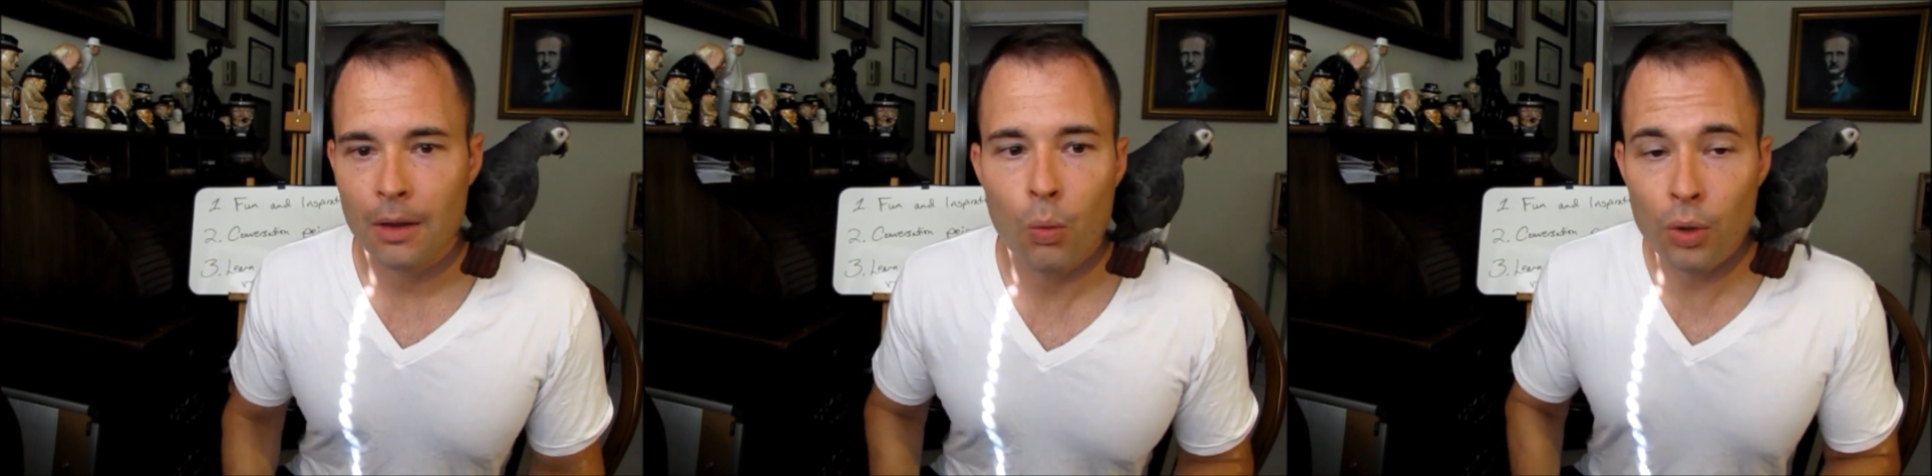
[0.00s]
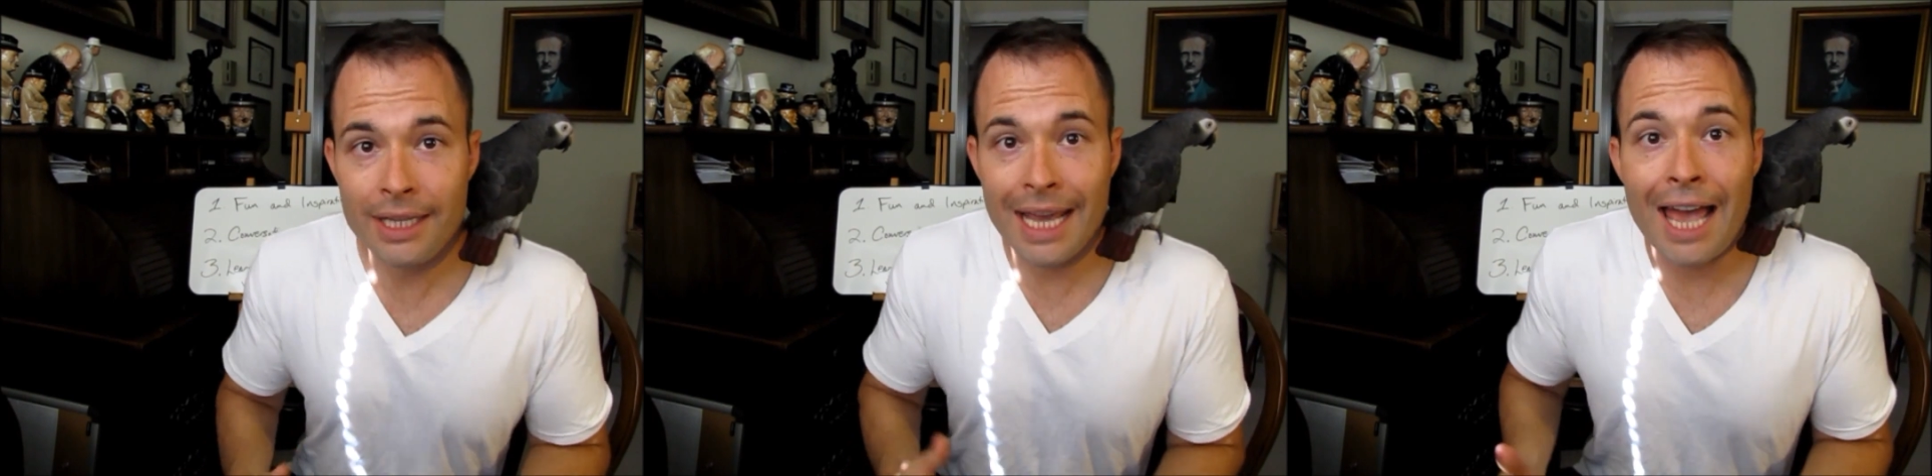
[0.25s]

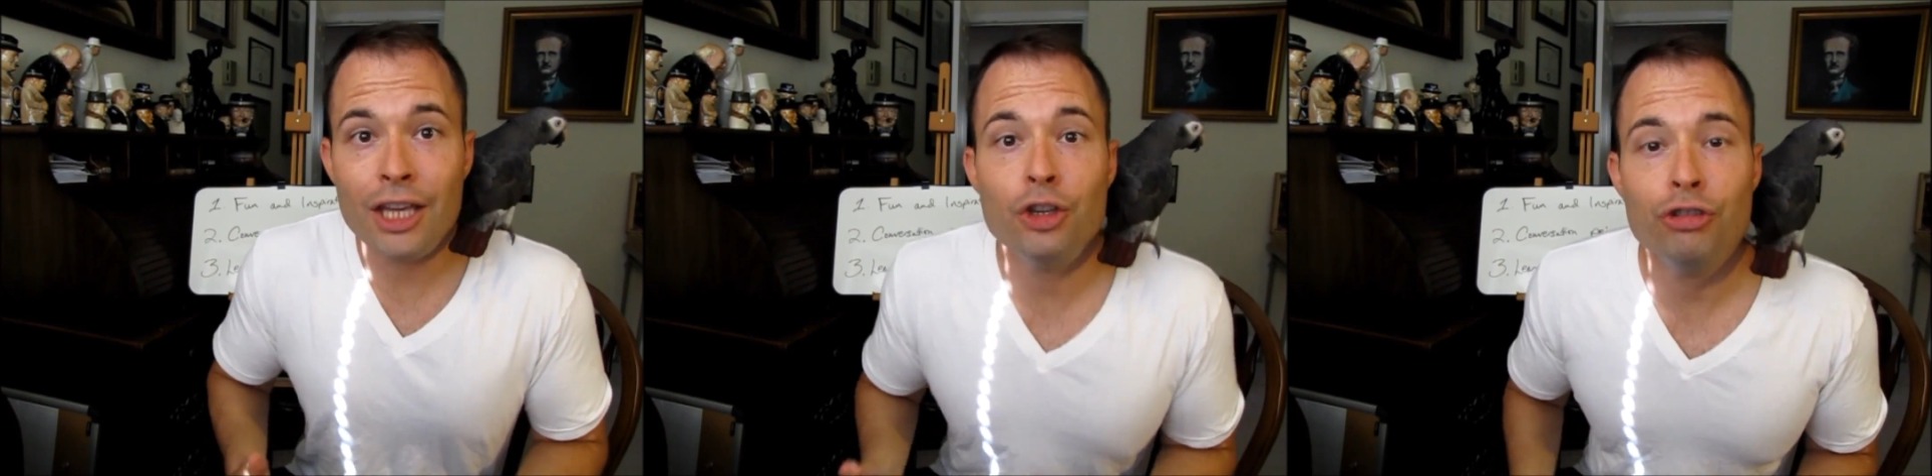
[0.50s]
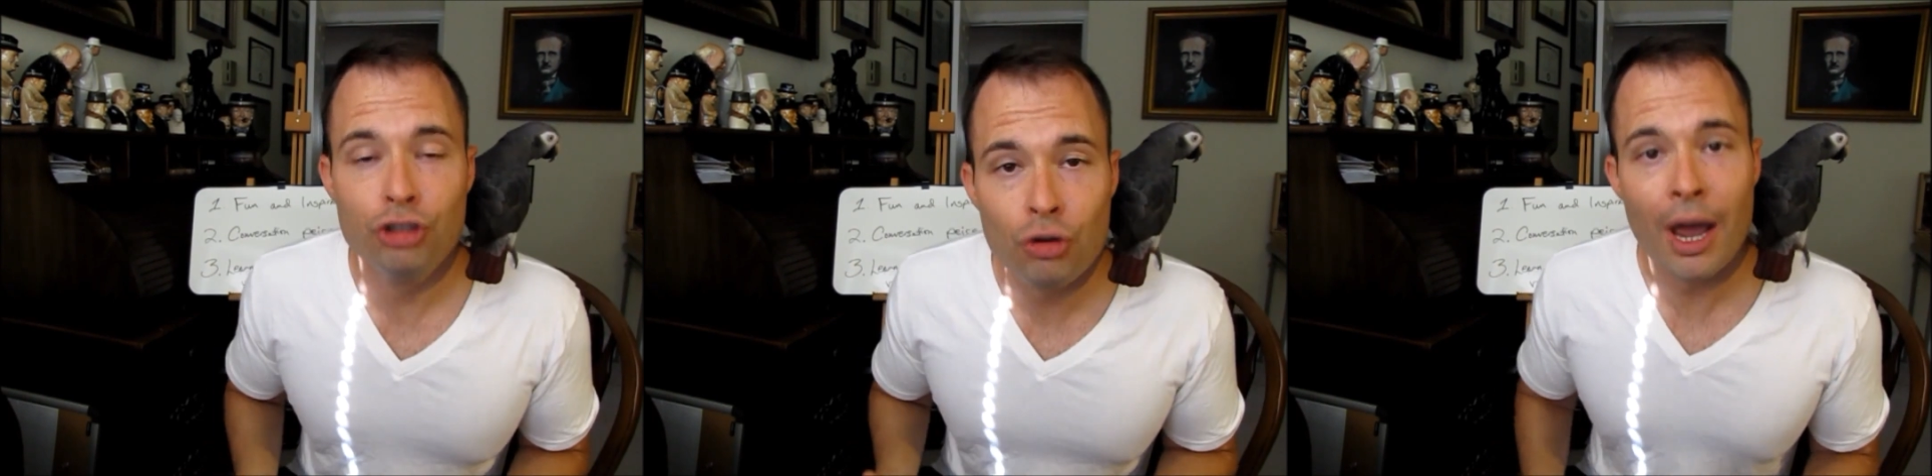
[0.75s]
Well, yeah,
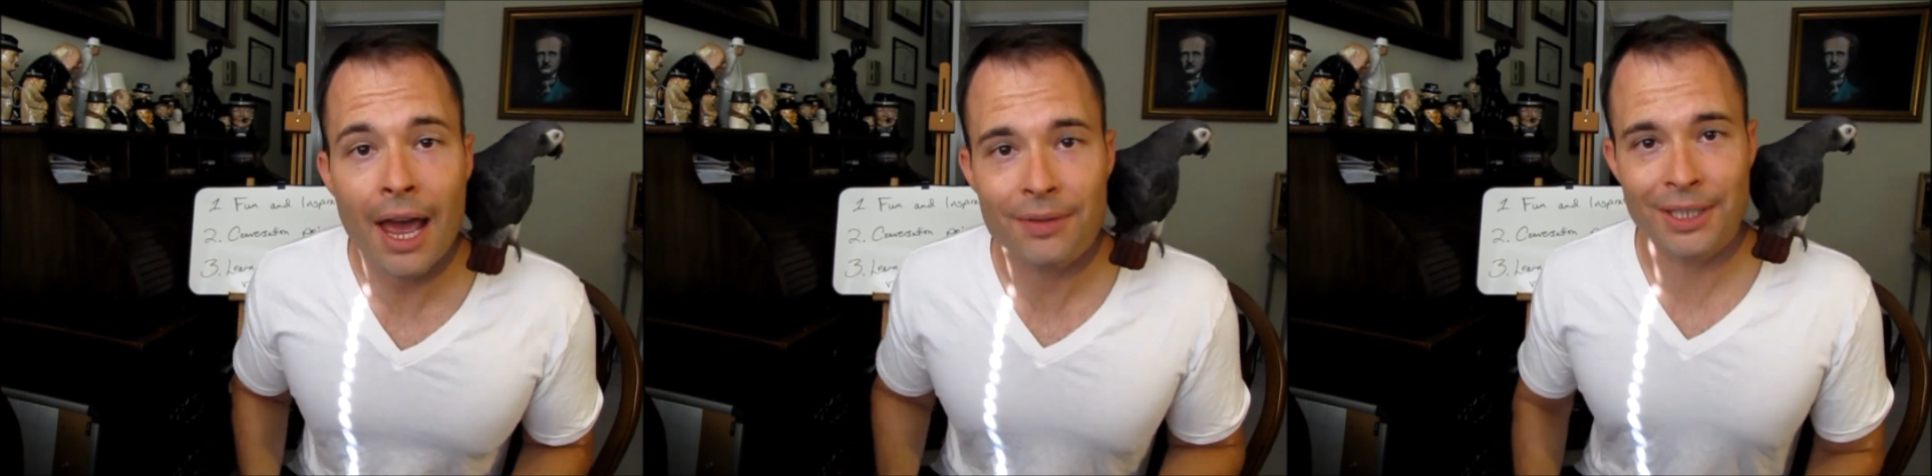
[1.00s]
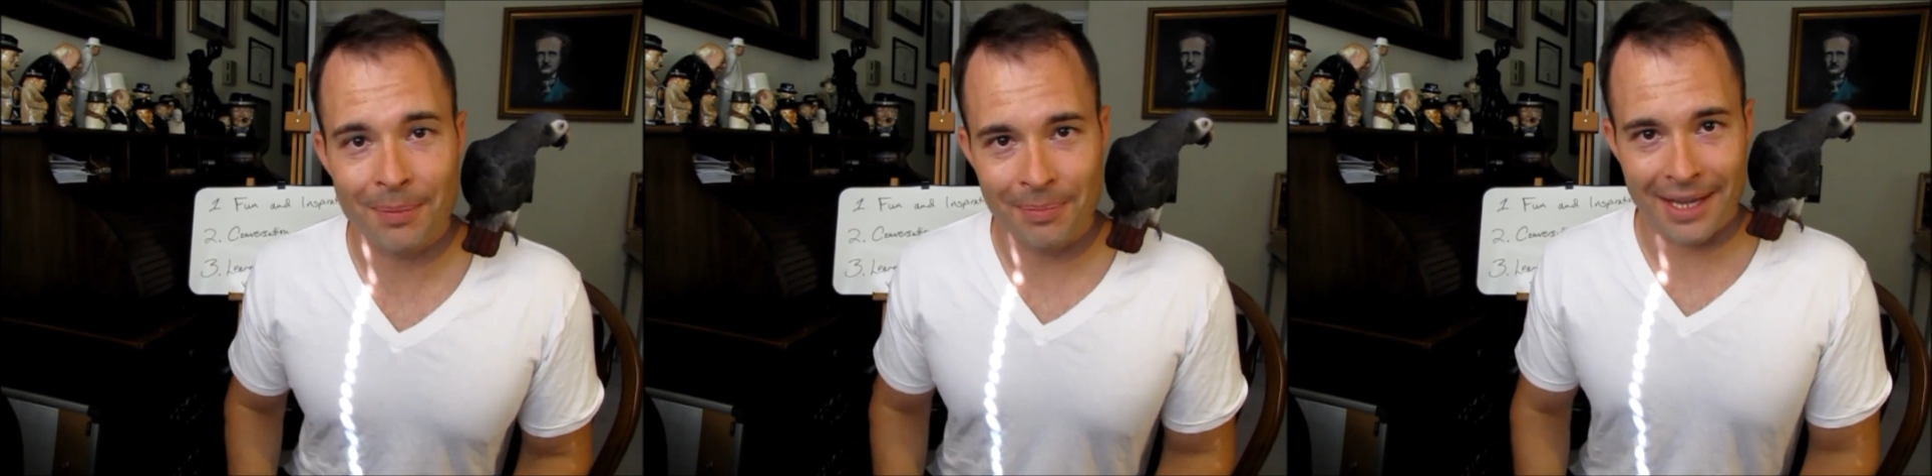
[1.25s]
you do
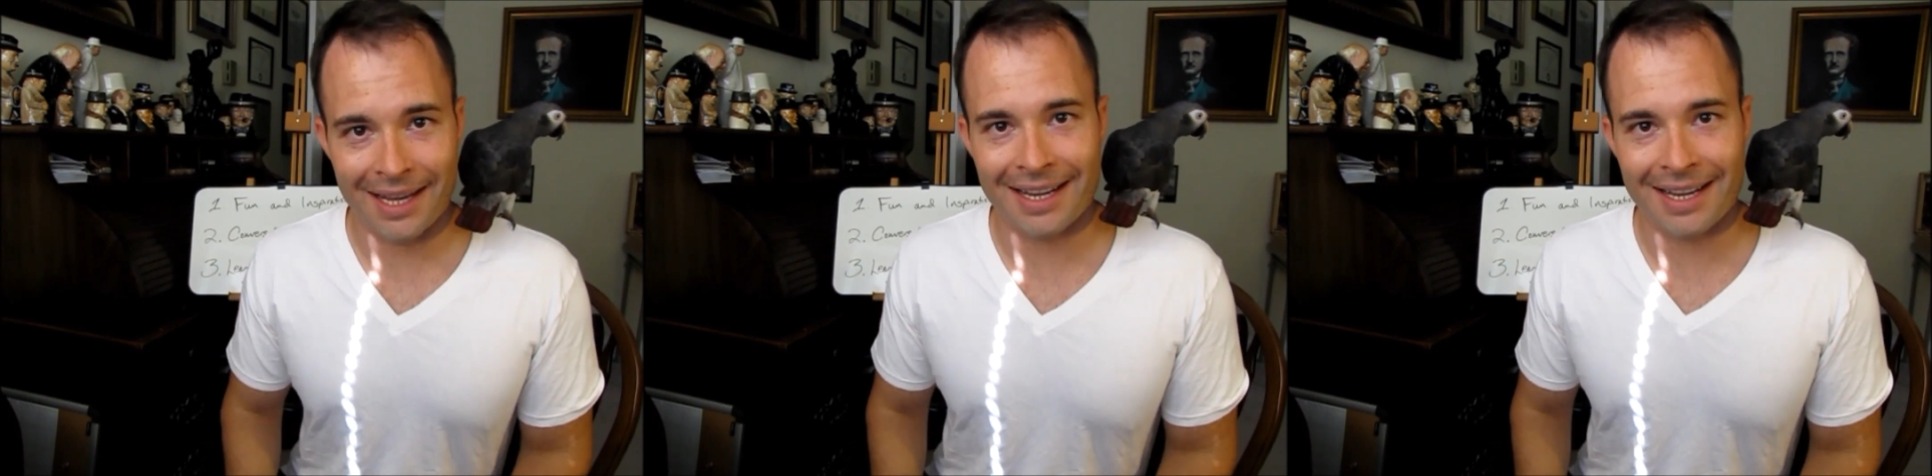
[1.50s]
have something